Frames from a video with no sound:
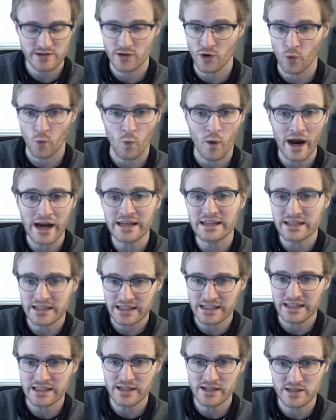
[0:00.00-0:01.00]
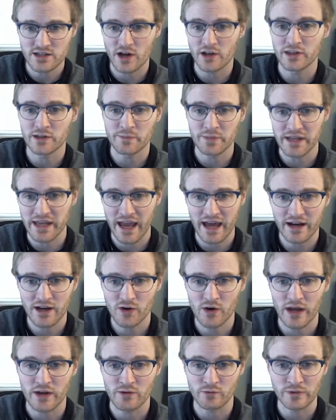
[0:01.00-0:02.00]
the white keys on the
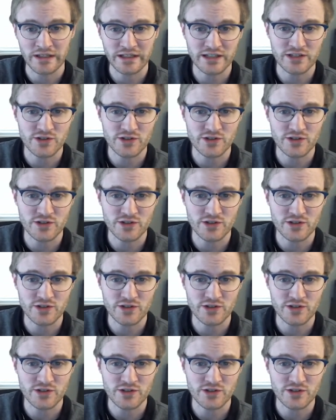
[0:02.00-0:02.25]
piano and really